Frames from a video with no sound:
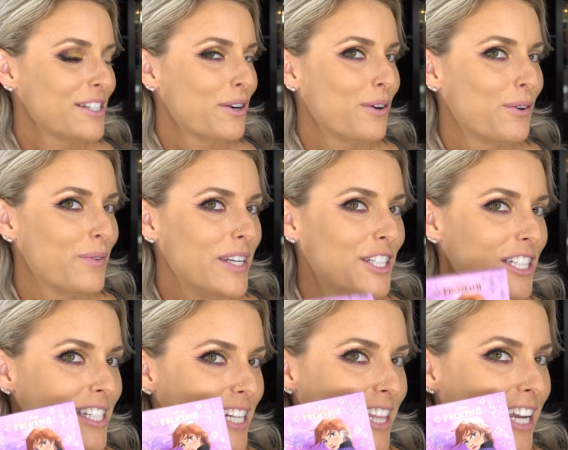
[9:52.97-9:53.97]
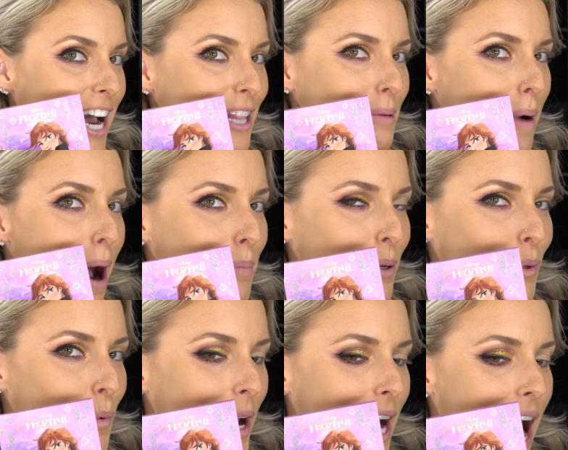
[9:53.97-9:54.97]
so we just did the color pop with
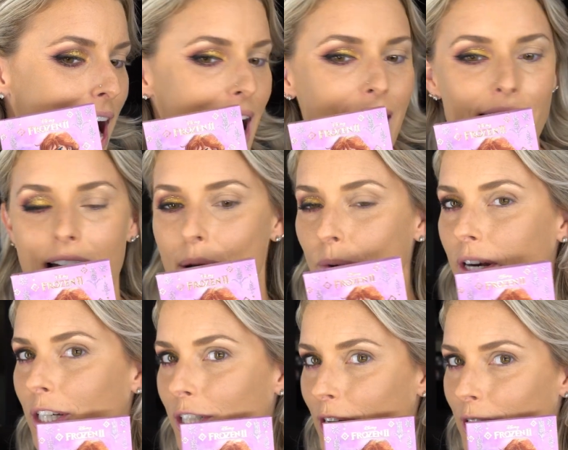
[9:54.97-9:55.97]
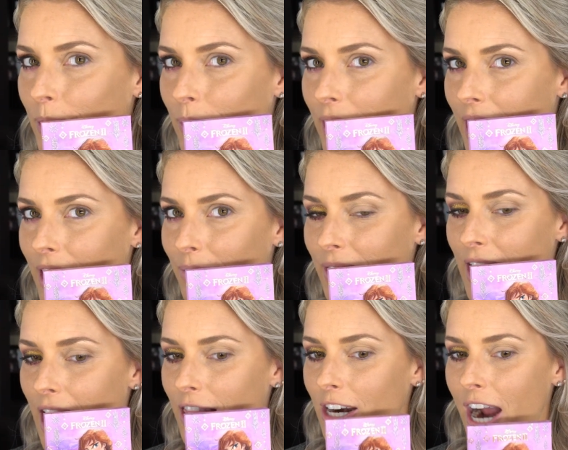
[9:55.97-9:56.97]
one eye. I want to show you again with
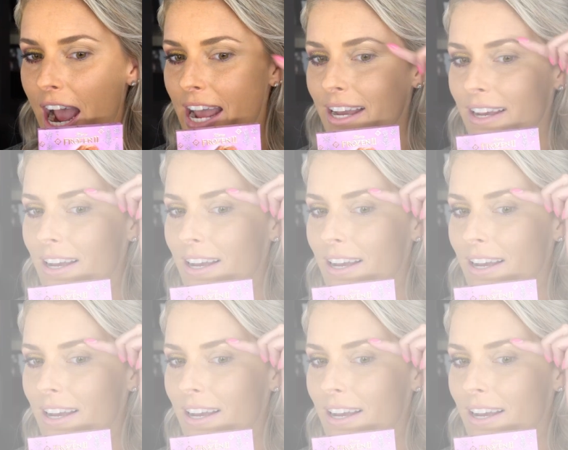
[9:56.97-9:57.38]
the other eye.